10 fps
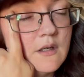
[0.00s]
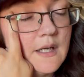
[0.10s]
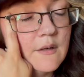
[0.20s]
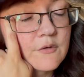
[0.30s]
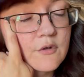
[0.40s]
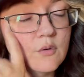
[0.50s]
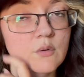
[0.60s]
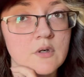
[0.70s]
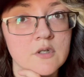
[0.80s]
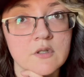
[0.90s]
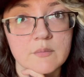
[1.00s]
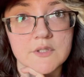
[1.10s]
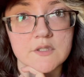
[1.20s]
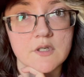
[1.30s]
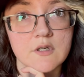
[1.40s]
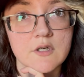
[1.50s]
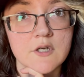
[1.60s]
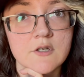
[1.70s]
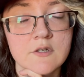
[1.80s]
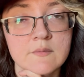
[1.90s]
outer corner with the
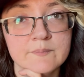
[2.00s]
darker.